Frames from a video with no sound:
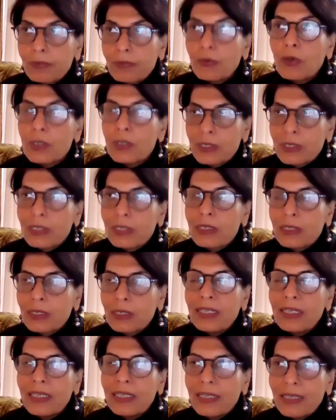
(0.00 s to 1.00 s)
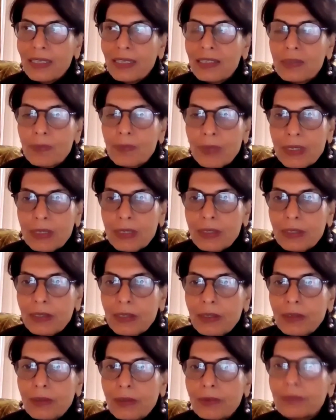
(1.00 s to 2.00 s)
of course, it's early days, but
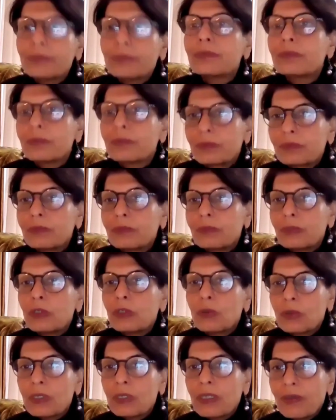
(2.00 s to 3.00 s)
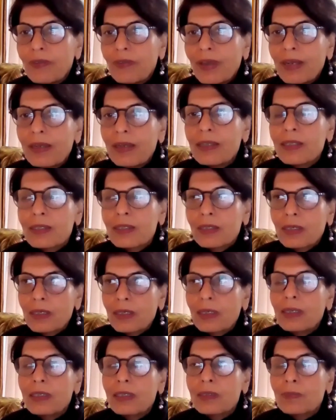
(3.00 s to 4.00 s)
the awareness
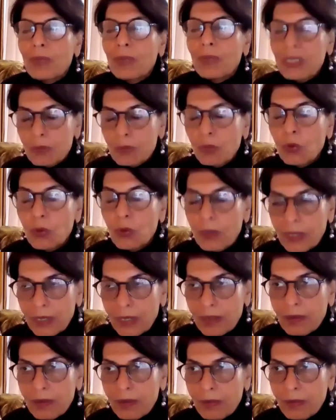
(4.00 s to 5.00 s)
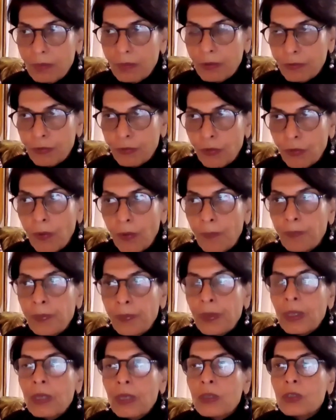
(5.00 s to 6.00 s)
is much more than before.
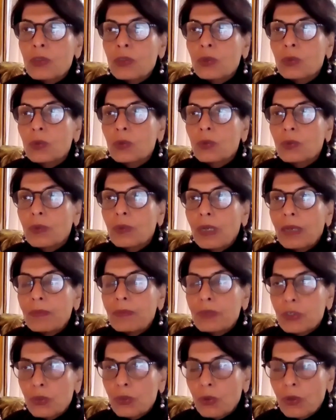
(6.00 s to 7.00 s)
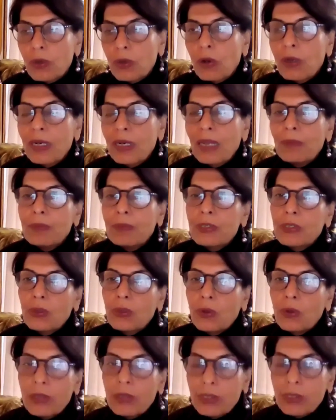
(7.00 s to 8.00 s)
So I'm sure on
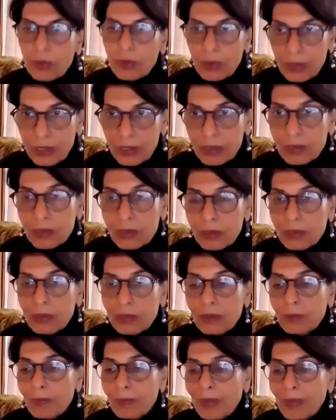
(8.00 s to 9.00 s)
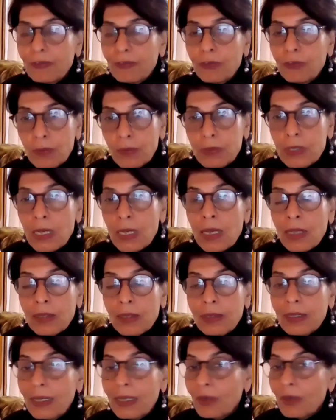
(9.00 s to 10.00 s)
Amazon and all these platforms,
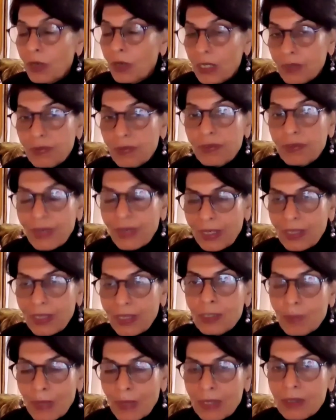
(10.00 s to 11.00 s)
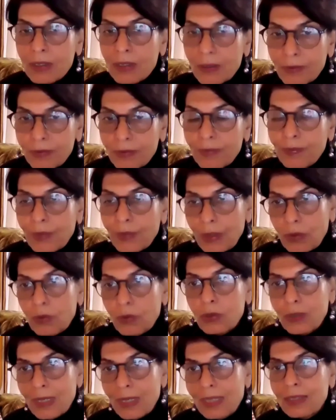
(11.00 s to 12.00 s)
they are not even very expensive.
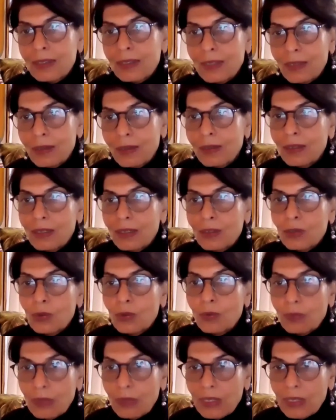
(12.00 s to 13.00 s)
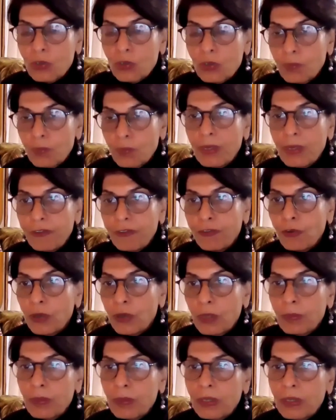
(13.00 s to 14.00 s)
So that's the other thing. So they should be
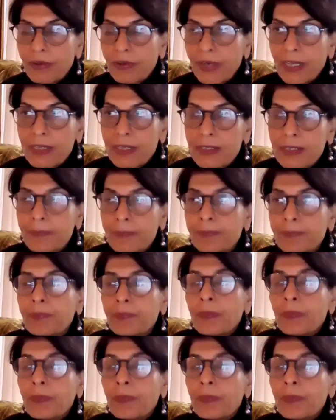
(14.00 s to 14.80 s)
affordable grains.